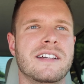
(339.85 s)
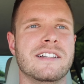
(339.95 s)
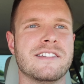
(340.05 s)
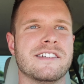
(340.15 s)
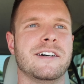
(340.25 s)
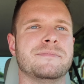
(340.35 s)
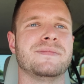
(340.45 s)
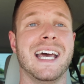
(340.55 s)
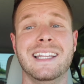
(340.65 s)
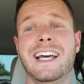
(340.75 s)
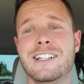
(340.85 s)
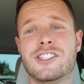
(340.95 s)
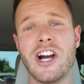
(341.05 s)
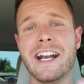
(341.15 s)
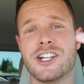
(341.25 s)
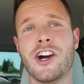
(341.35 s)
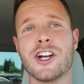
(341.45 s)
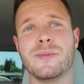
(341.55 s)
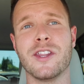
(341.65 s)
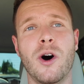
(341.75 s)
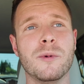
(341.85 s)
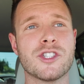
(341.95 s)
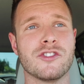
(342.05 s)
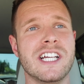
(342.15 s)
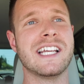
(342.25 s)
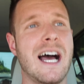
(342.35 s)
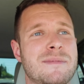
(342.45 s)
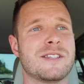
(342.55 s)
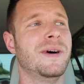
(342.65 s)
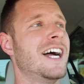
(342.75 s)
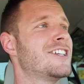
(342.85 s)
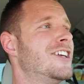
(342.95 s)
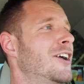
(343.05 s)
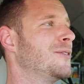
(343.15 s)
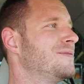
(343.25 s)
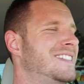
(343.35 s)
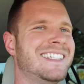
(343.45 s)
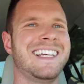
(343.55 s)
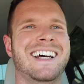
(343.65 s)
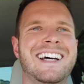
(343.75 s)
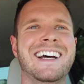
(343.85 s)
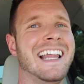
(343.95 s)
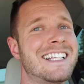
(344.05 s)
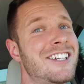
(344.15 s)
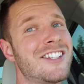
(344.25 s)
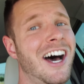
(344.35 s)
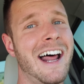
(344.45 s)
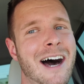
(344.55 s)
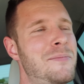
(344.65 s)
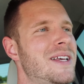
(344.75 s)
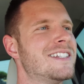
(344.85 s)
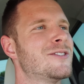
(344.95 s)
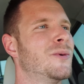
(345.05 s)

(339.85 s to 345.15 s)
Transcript: So, and then try to charge me almost 3 times as much too. That's just not how business